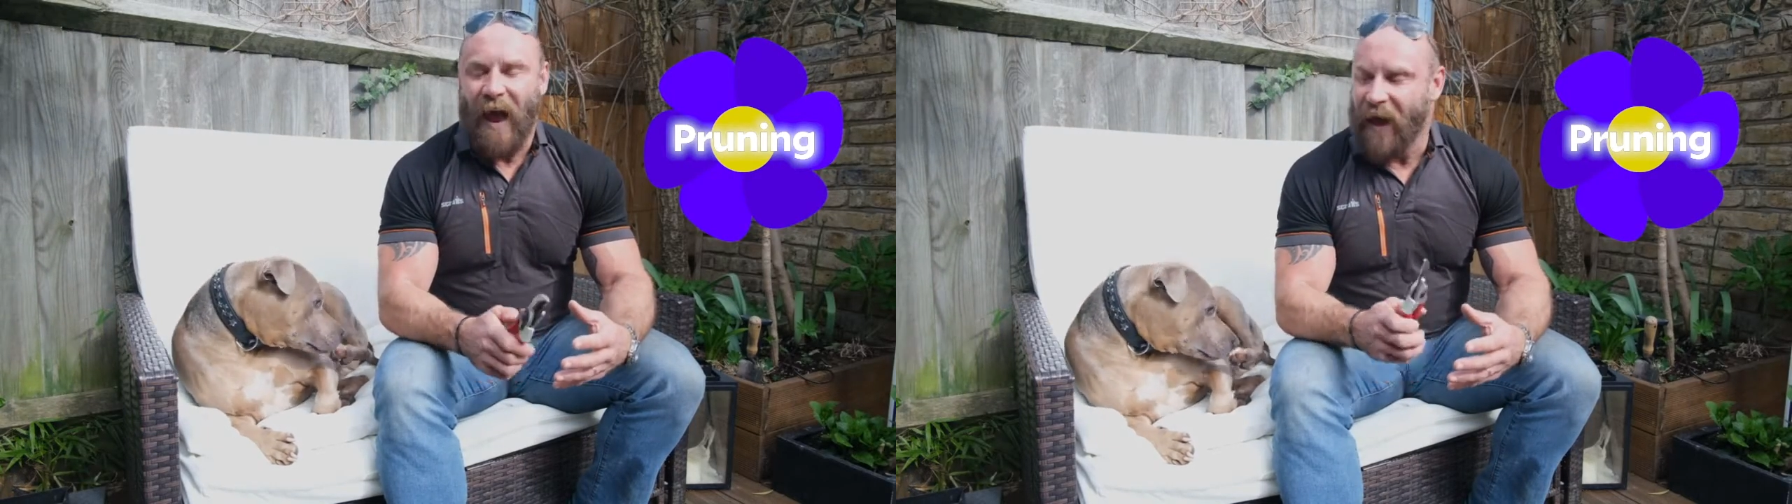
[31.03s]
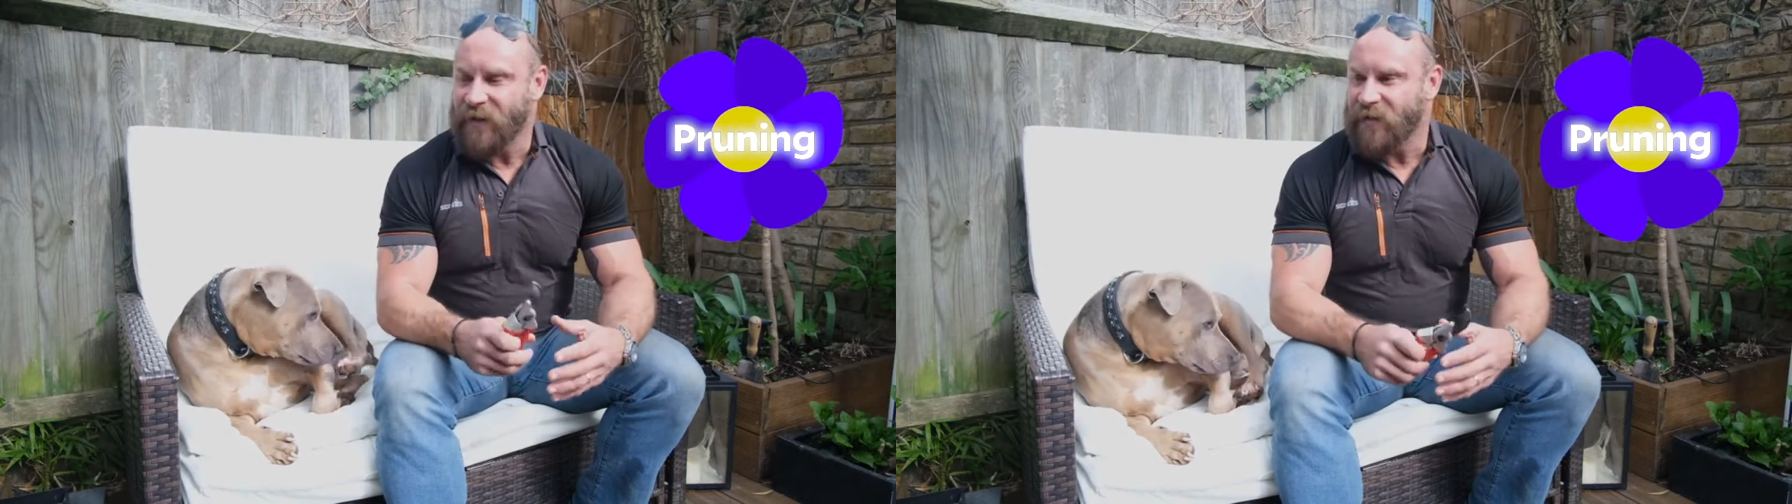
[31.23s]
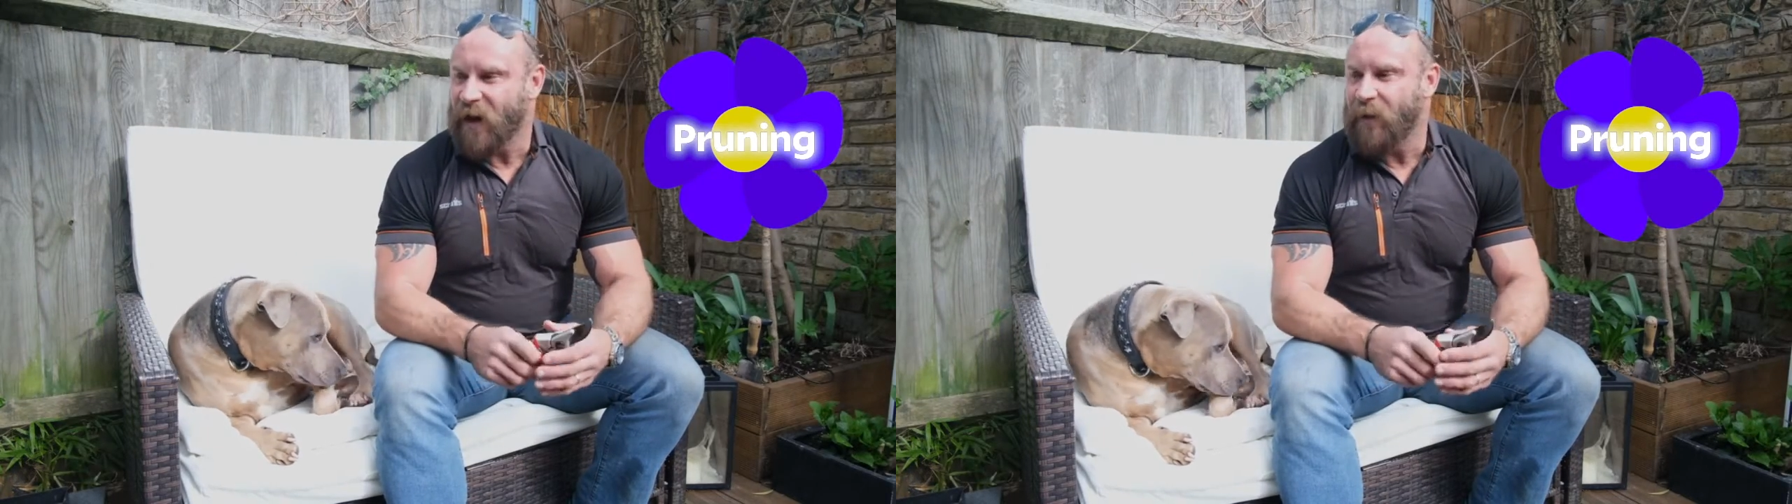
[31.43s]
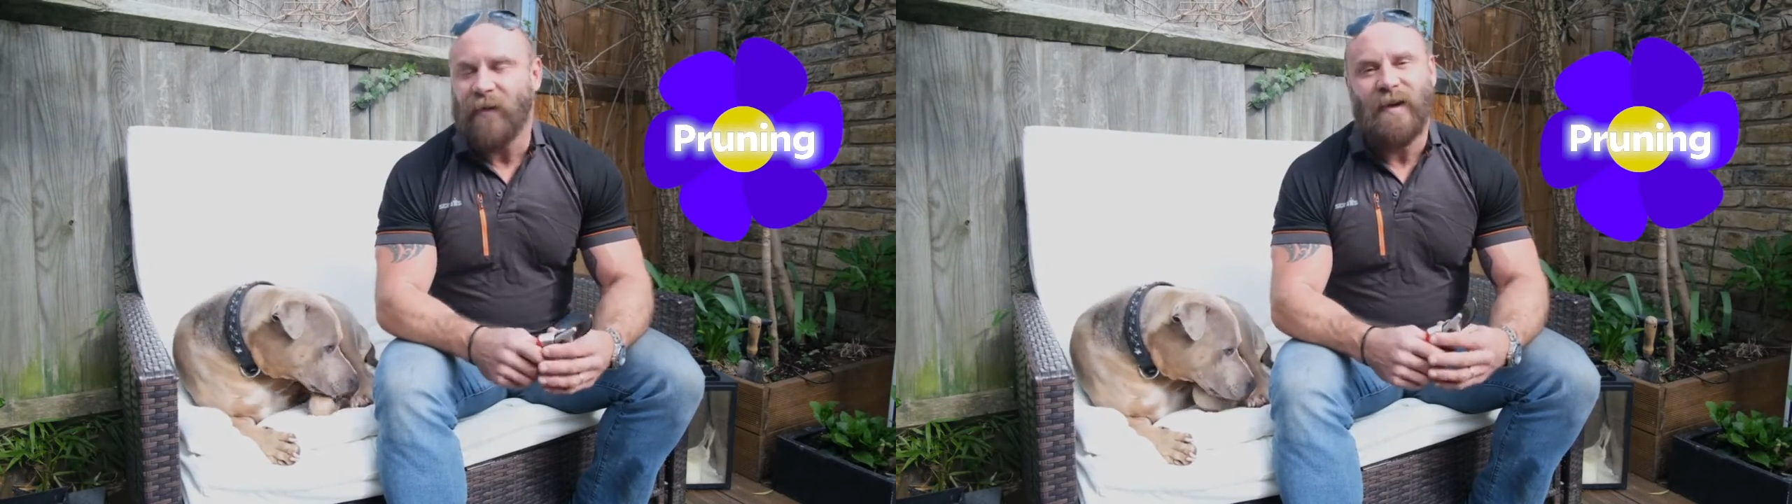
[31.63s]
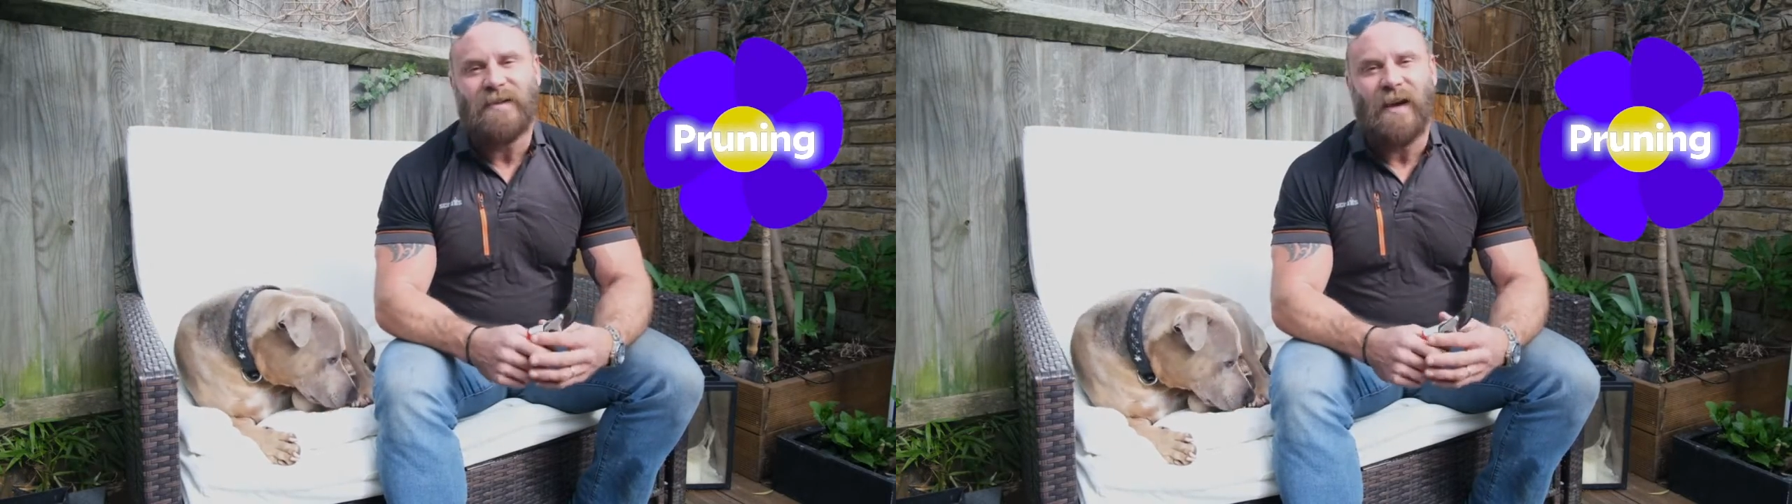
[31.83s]
and I'm
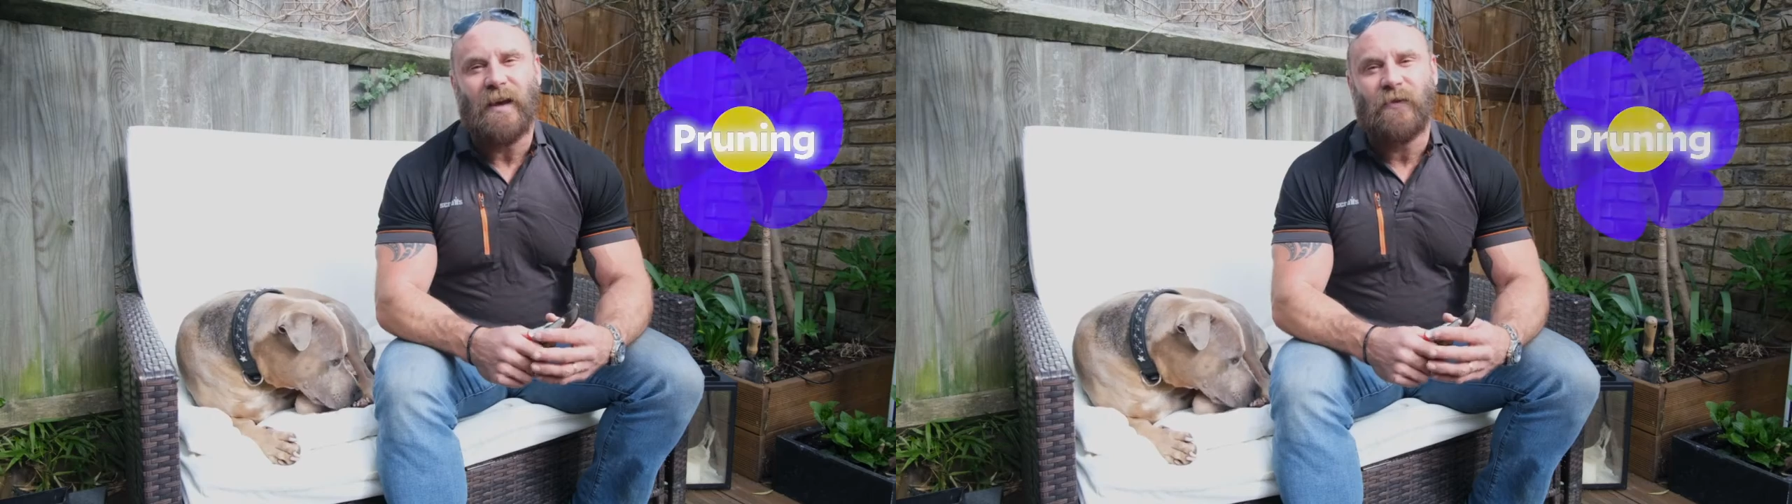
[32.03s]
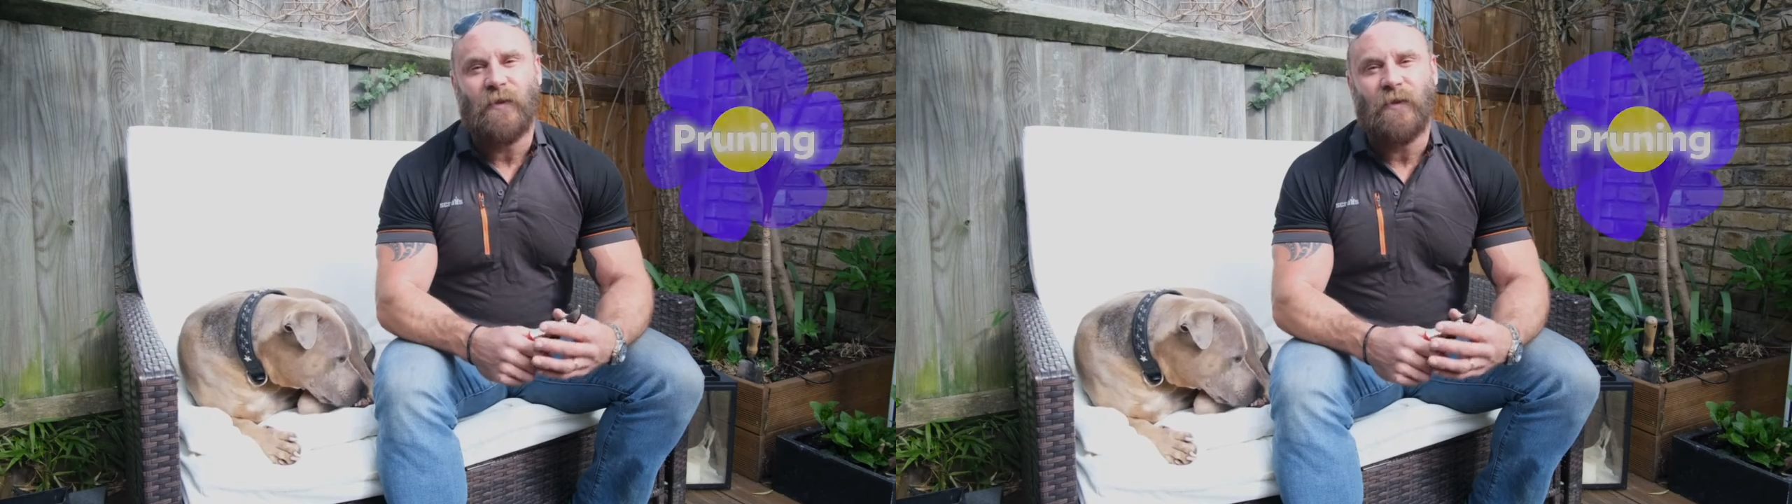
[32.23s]
going to take you